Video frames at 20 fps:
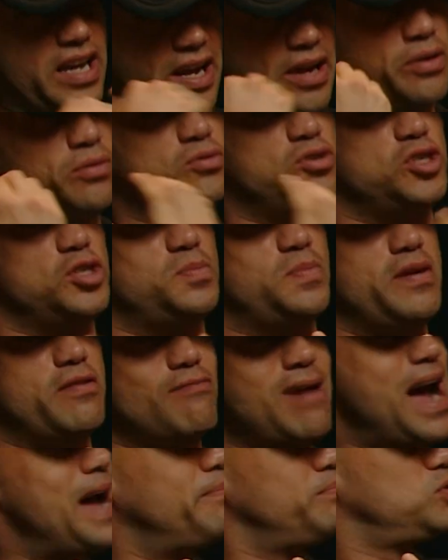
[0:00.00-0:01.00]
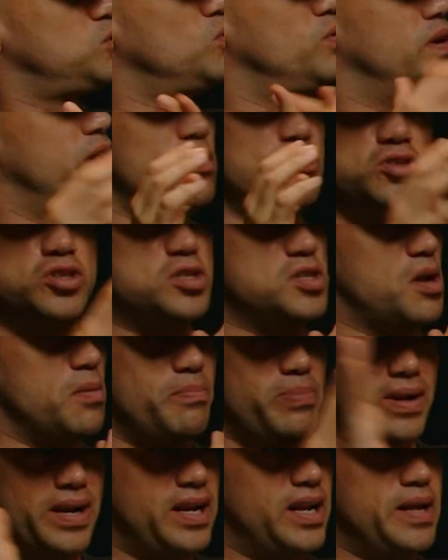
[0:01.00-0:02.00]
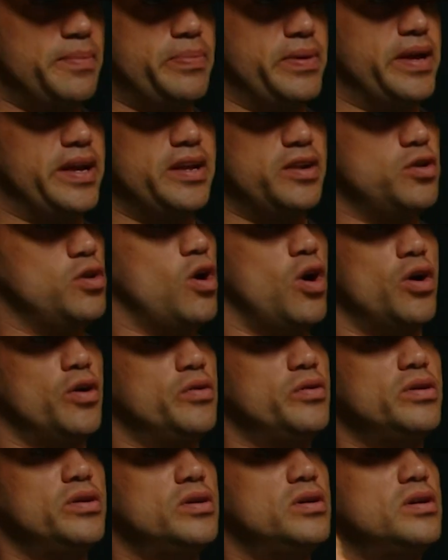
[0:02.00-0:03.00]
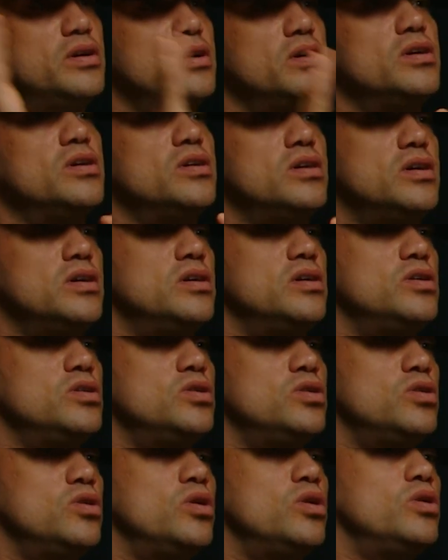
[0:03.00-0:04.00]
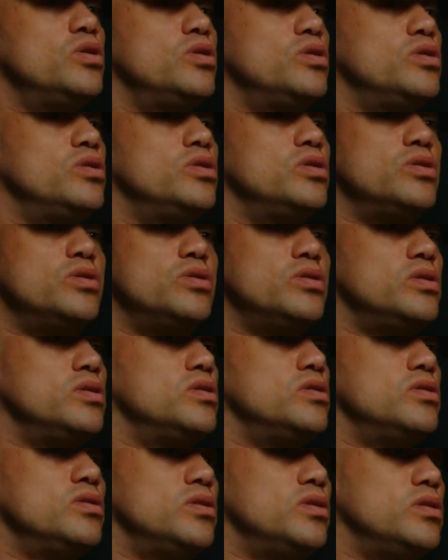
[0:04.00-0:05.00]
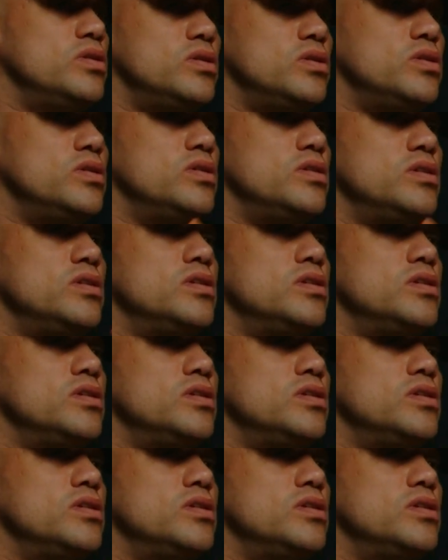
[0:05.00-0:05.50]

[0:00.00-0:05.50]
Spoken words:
It will just be wrapped, or it will just completely be. Well, you just wouldn't know. It's just going to appear from one place to another.